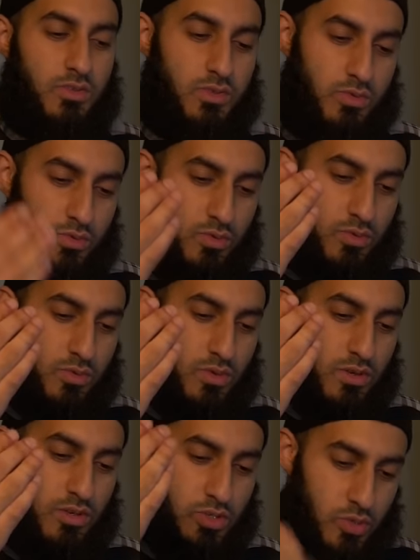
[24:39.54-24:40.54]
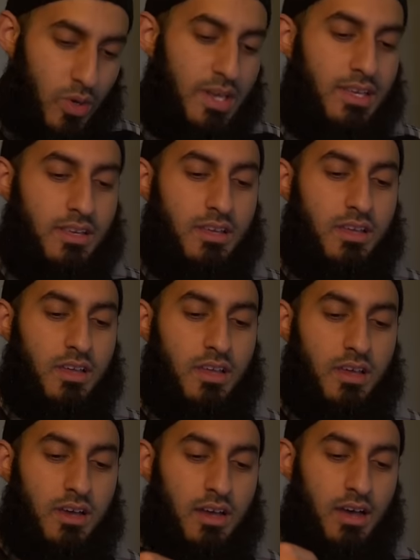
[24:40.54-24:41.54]
to join
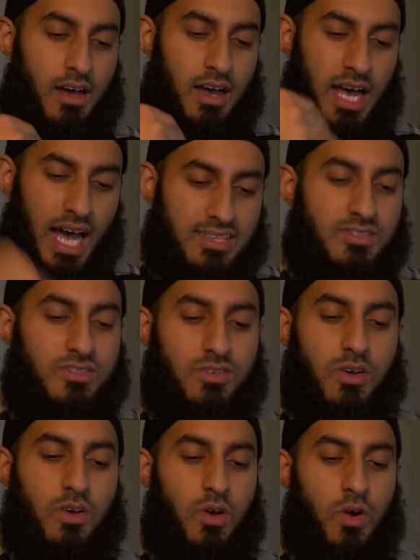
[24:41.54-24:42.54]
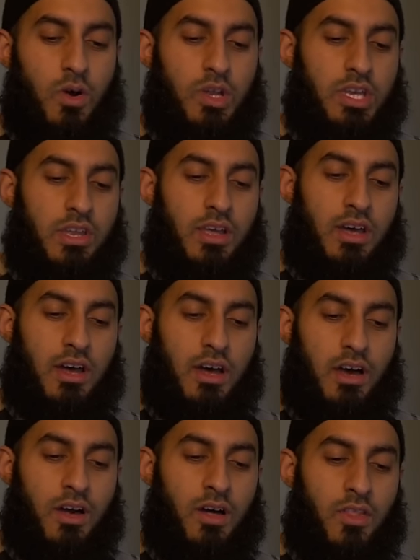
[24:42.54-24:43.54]
us on
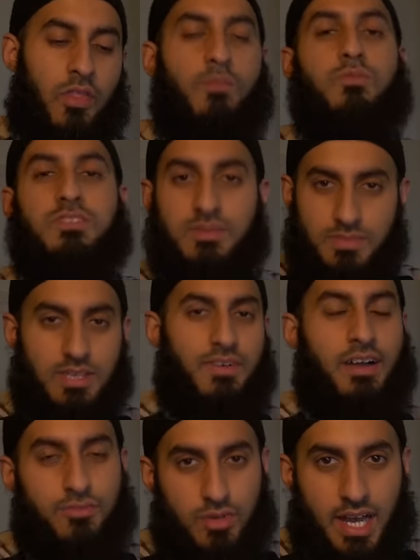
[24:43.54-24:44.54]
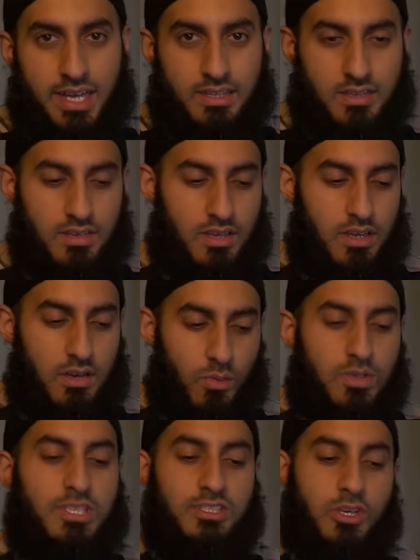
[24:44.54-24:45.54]
the Muslim Survival Guide,
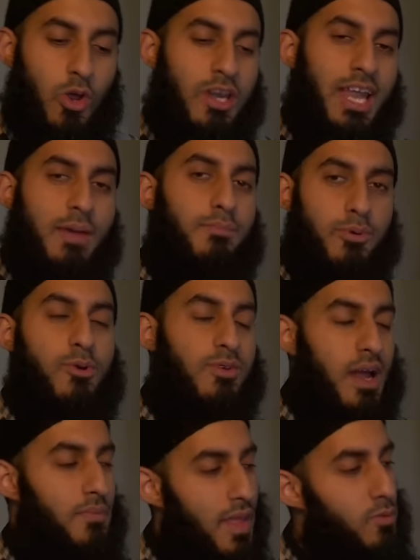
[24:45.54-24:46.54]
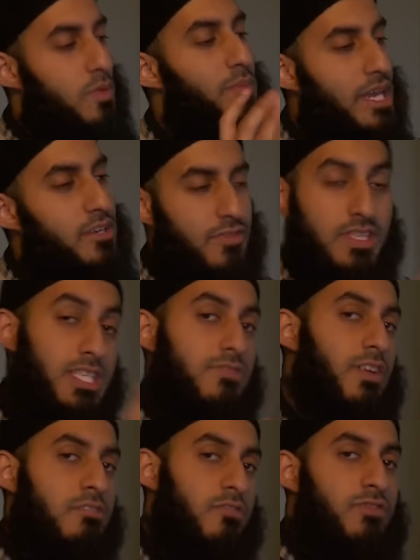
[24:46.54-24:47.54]
which is an online program that we made for this
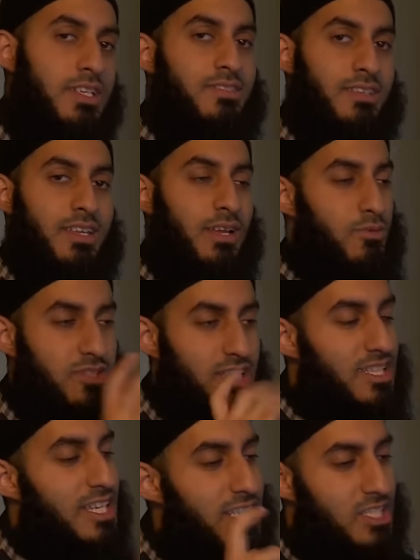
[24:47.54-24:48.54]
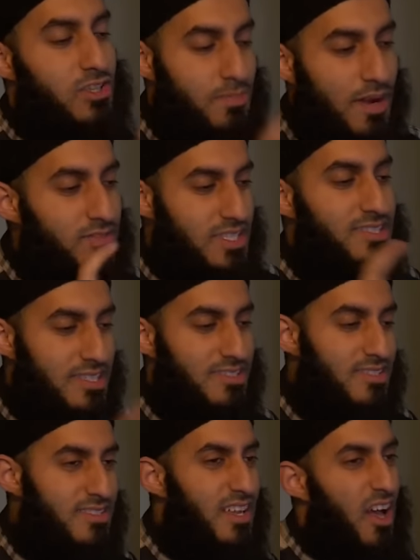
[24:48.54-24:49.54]
very reason. It was to teach the brothers and
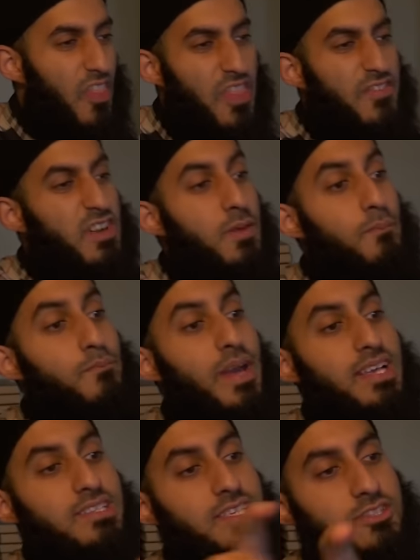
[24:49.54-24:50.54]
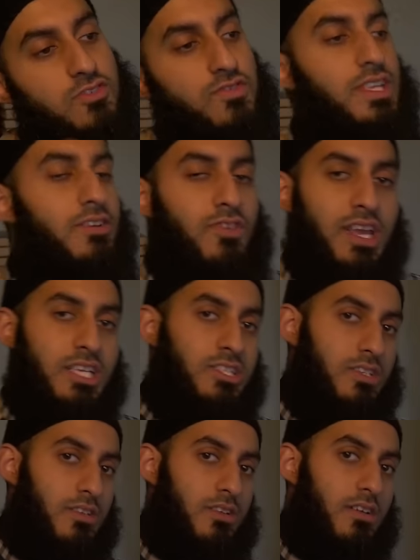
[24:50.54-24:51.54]
sisters the very basics of their
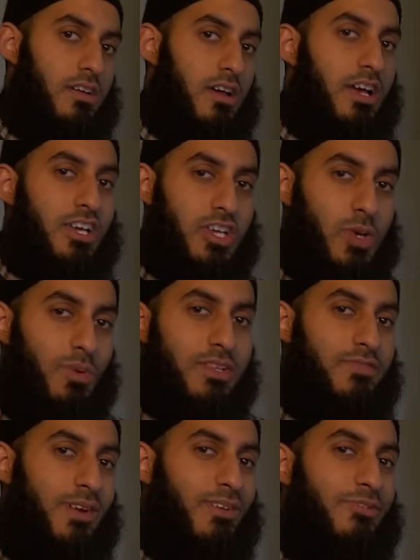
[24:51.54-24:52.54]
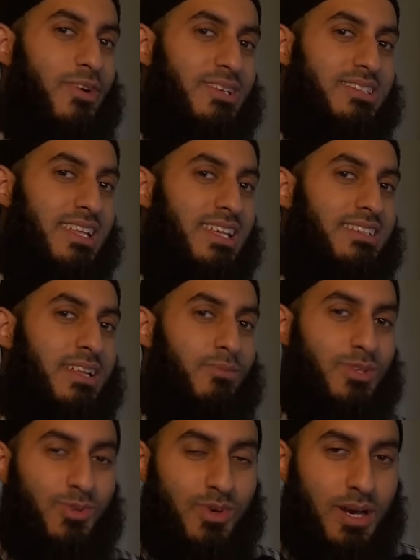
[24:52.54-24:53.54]
religion. You know what the very first thing is that
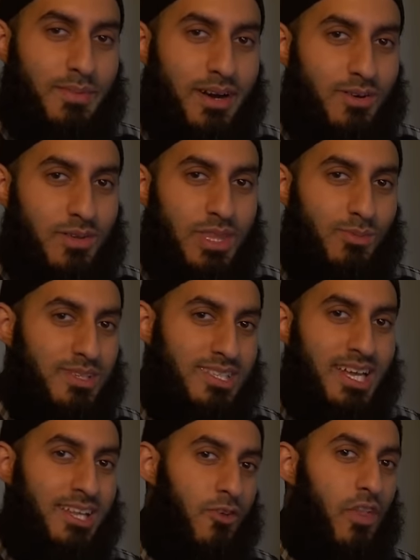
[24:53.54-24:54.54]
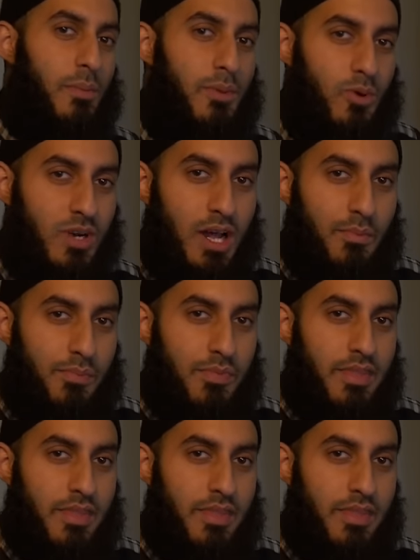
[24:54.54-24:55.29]
we talk about, that we study on that program?